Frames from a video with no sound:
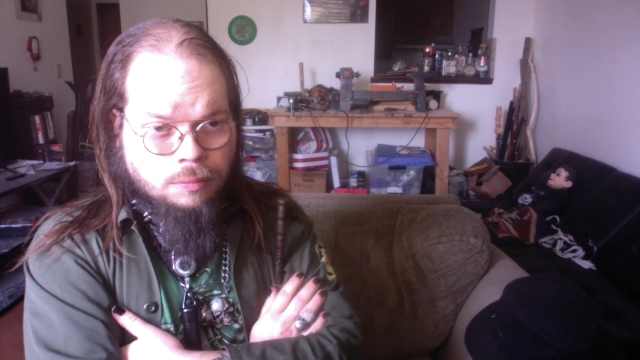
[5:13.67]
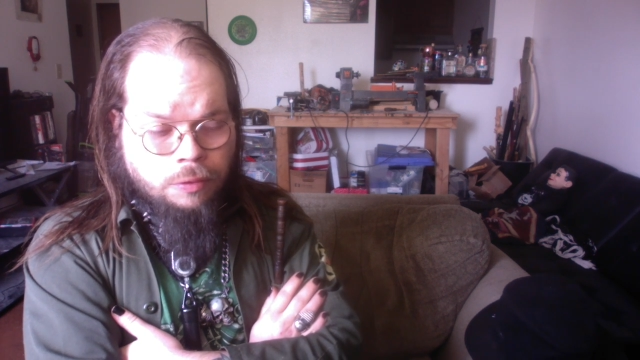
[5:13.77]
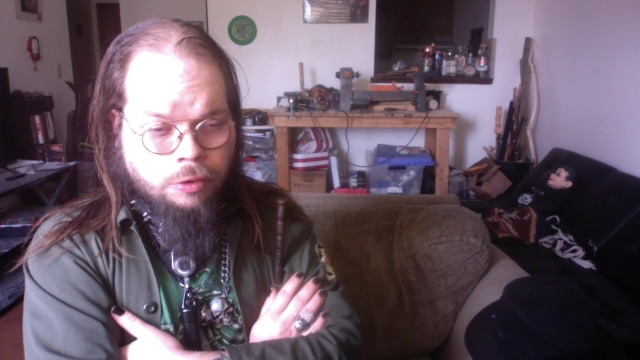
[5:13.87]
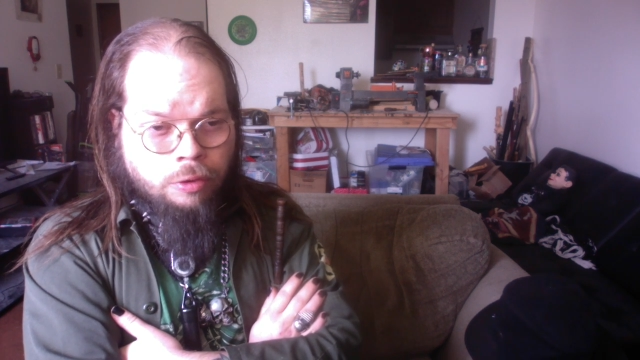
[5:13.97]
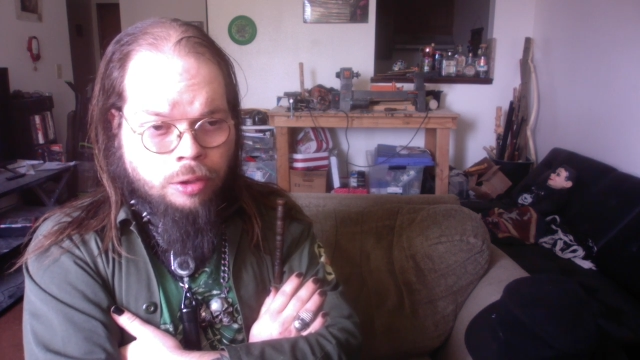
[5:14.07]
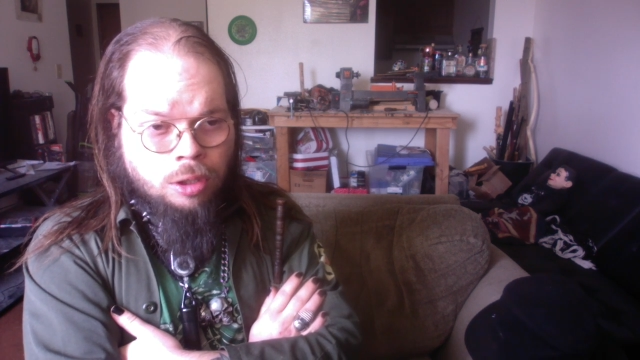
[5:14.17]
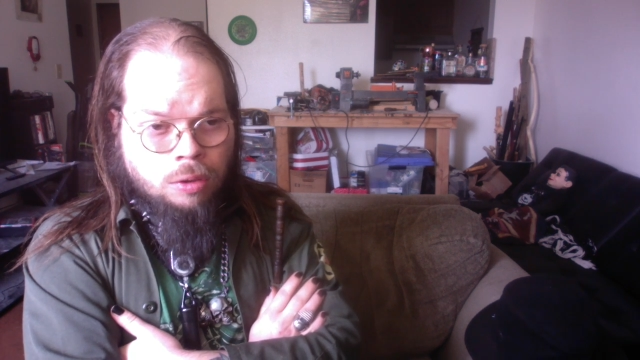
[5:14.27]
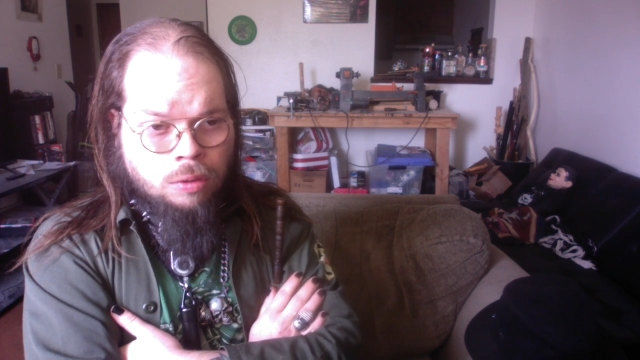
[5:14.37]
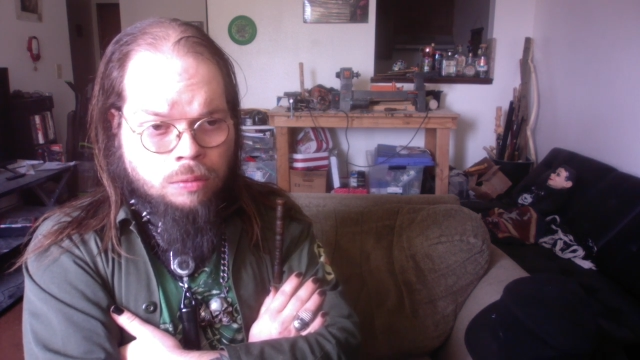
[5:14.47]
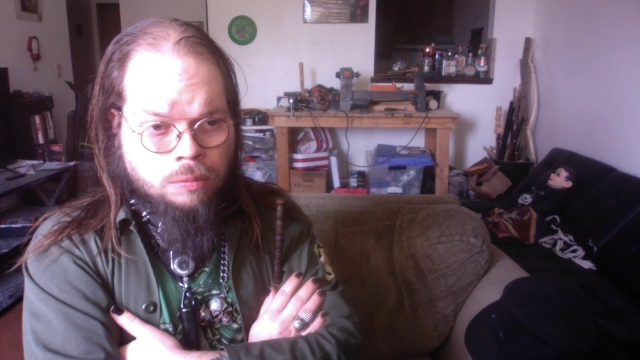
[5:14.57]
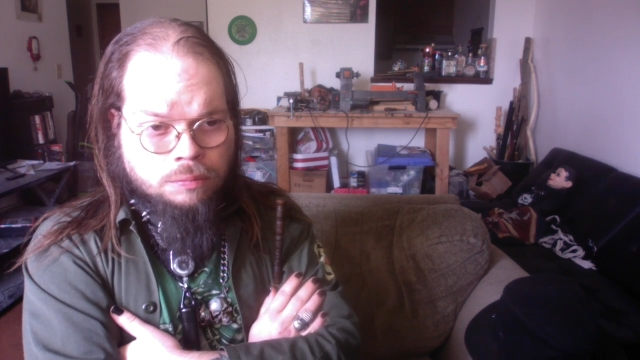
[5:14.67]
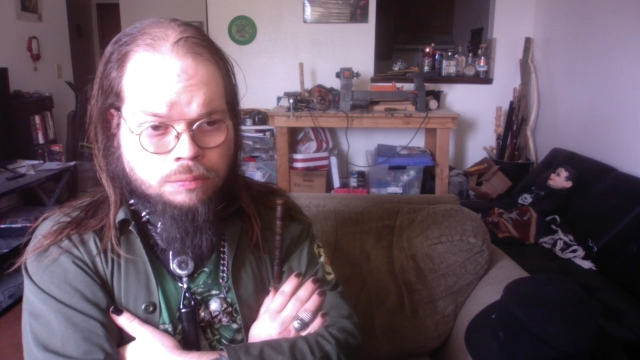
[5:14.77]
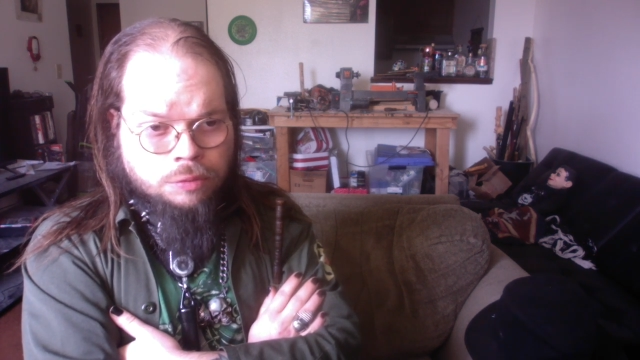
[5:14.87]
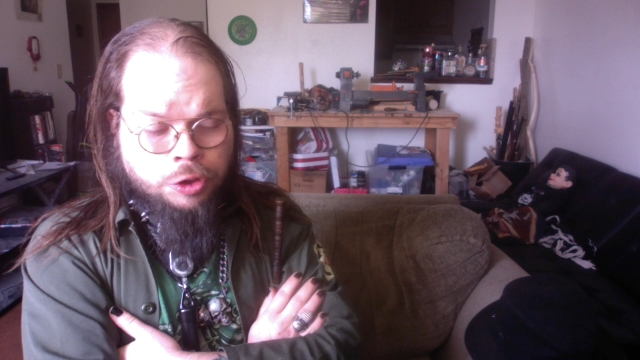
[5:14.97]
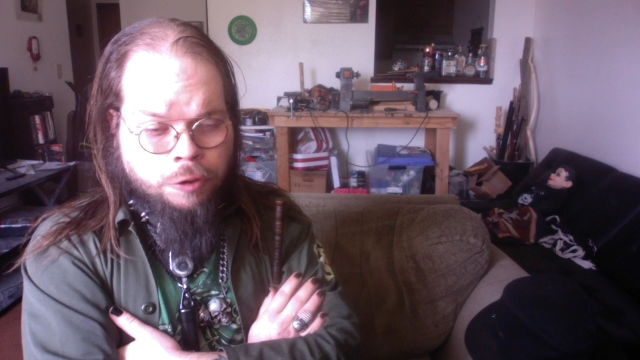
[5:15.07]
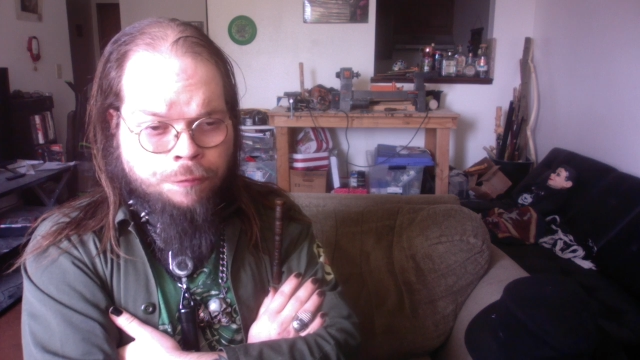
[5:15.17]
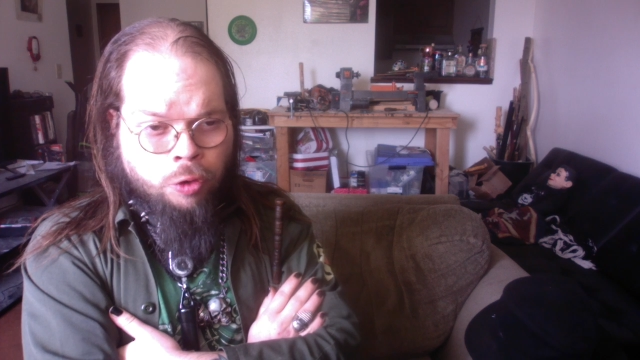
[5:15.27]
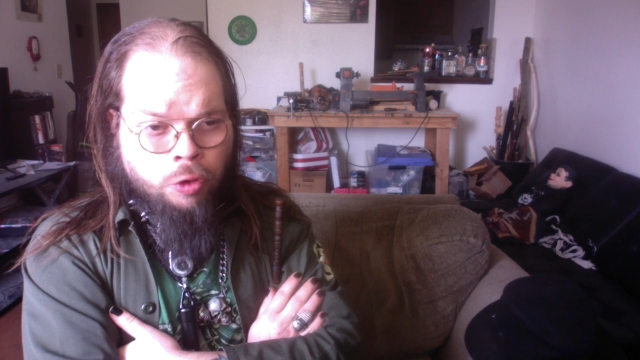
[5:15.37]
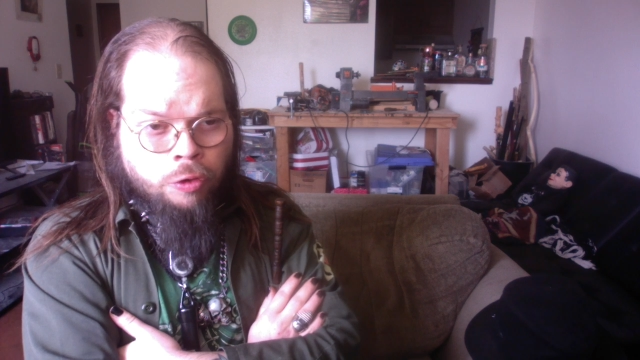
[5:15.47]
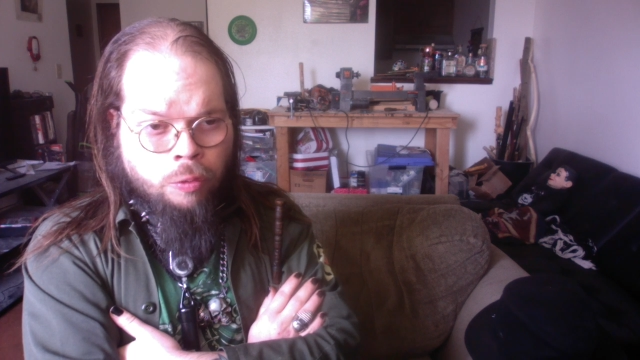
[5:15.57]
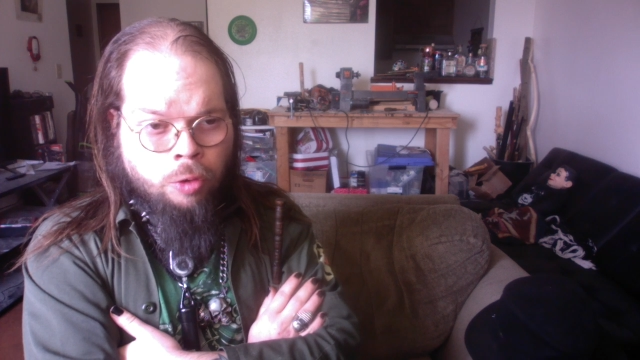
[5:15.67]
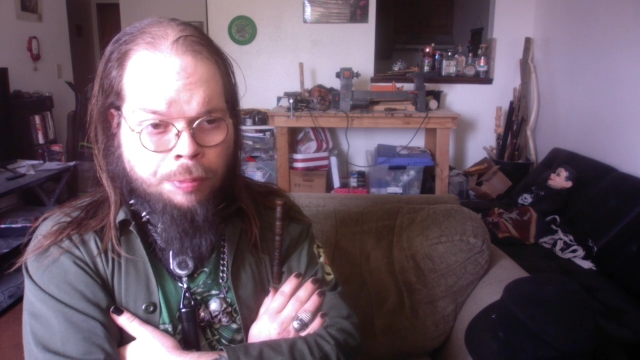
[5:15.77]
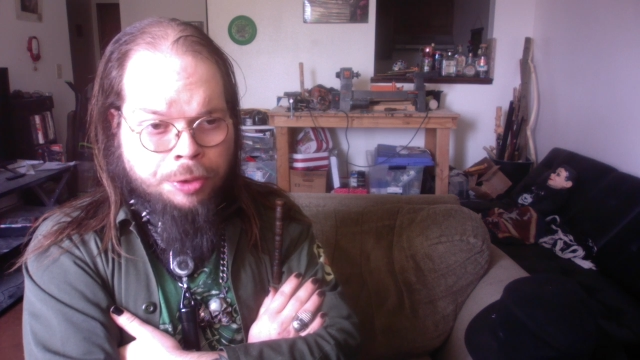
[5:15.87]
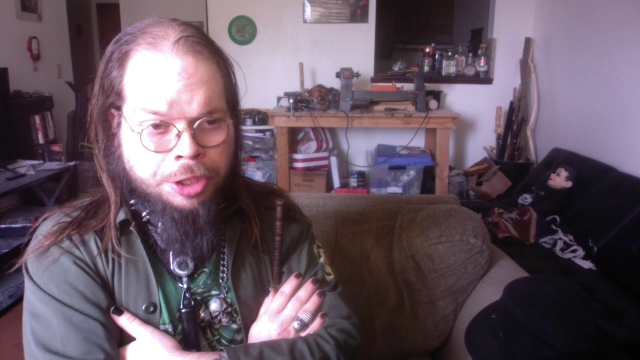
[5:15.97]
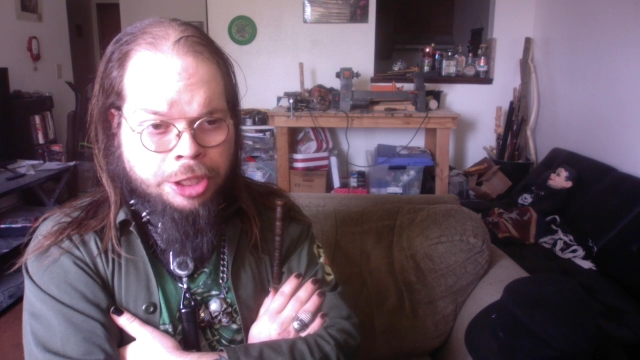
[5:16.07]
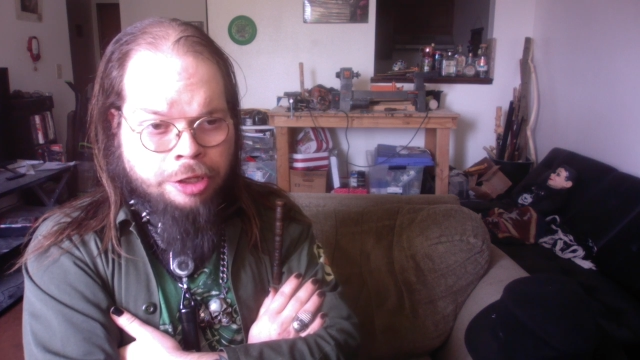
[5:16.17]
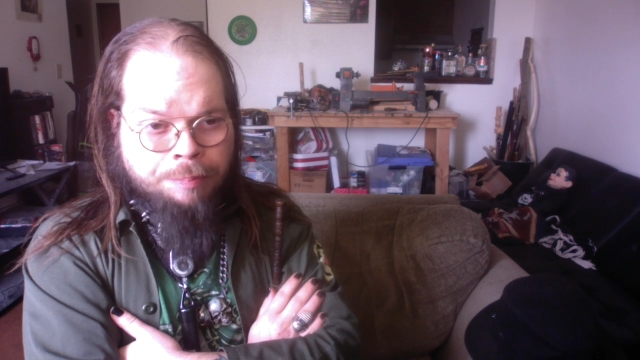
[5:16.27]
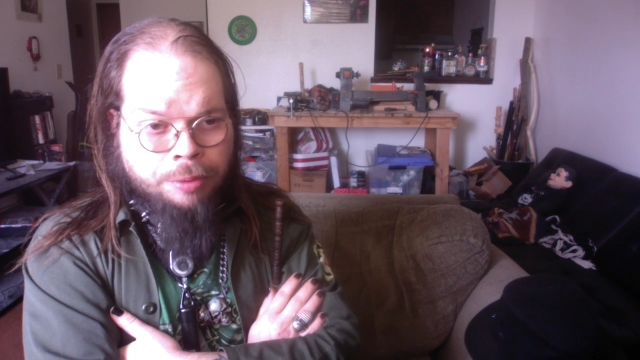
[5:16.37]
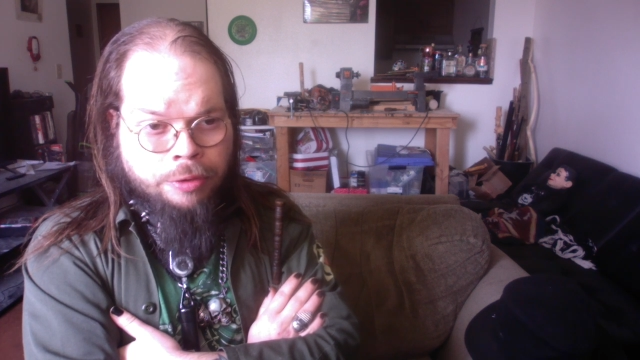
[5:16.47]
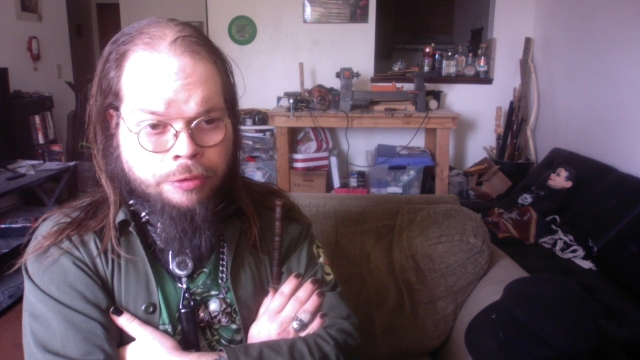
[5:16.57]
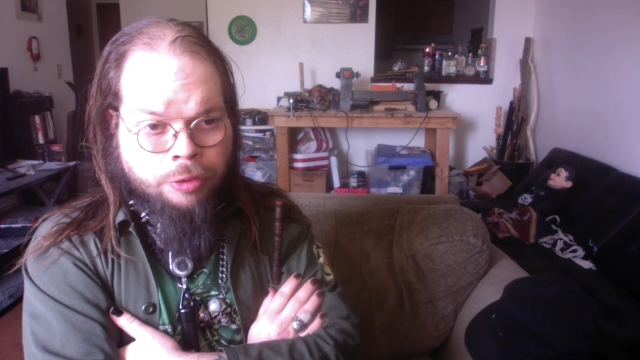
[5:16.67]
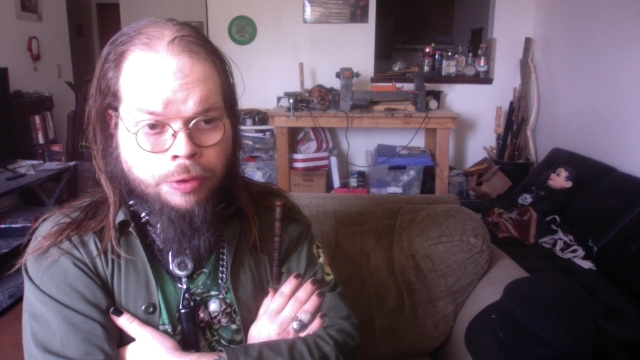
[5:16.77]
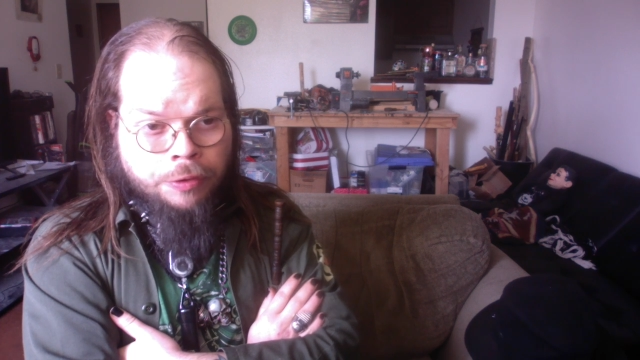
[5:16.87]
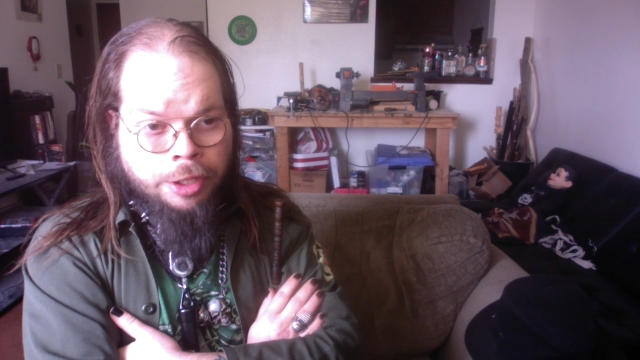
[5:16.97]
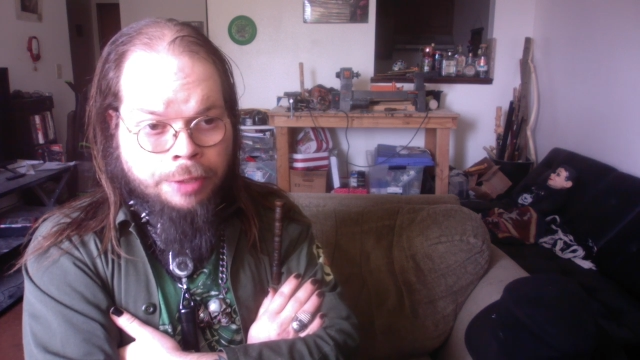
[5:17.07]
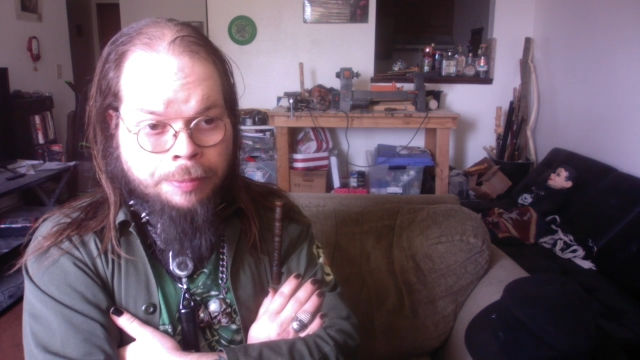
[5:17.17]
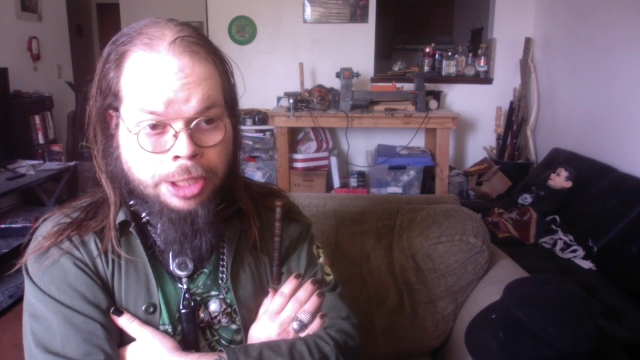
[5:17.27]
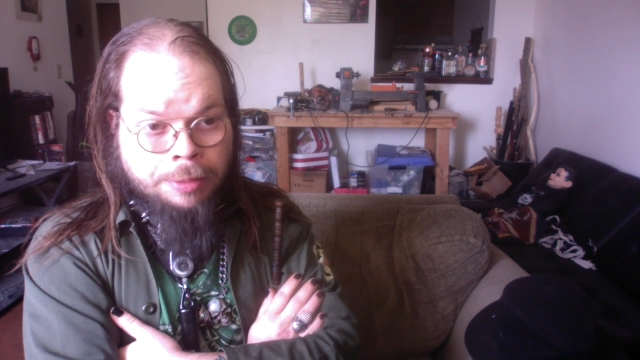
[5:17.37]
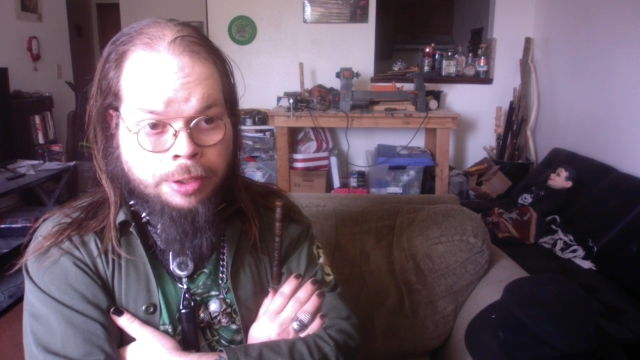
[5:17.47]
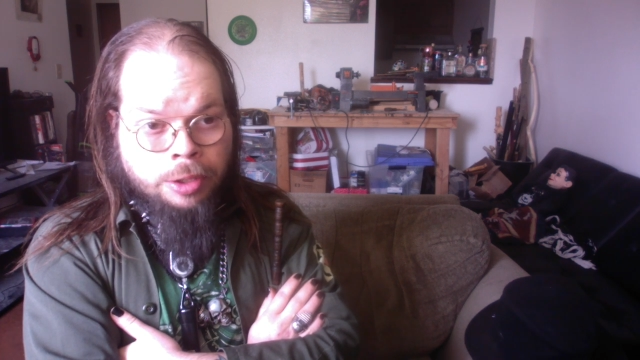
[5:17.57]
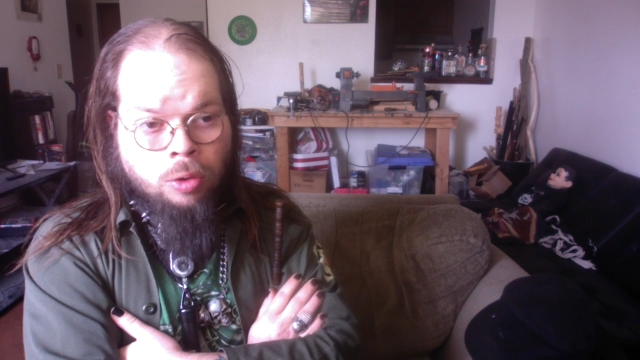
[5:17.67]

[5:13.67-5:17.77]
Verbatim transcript: So, would you force a woman to give birth to a dead baby,